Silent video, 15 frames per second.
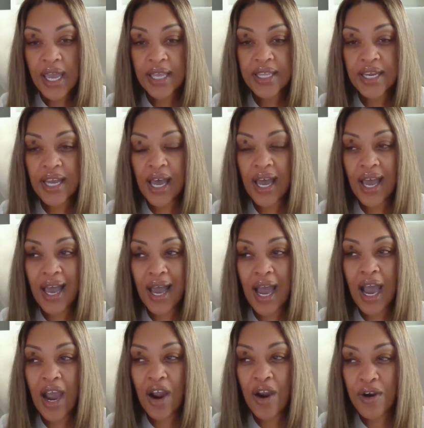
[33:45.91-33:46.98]
And then I, I,
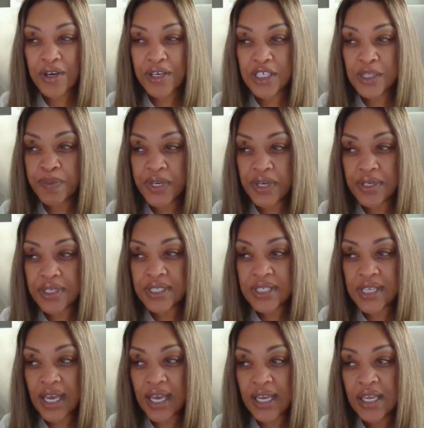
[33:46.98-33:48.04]
I heard the spirit
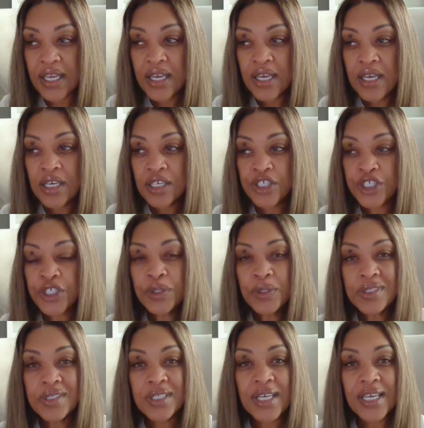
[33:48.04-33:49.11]
say,
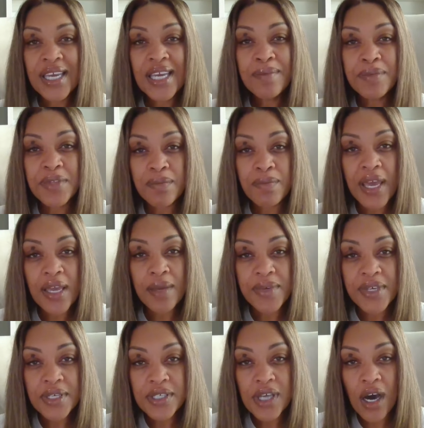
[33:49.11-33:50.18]
choosing to keep the
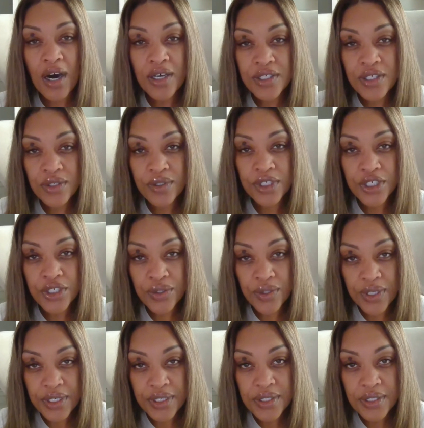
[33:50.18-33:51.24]
baby is also a
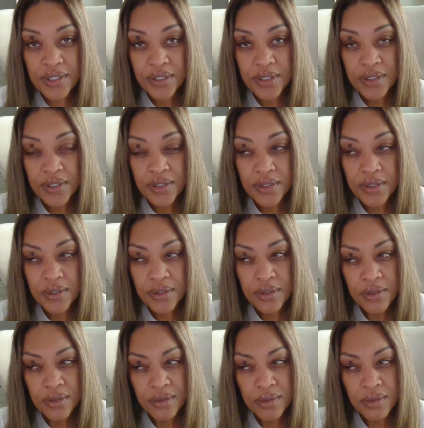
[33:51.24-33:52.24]
choice. Mm.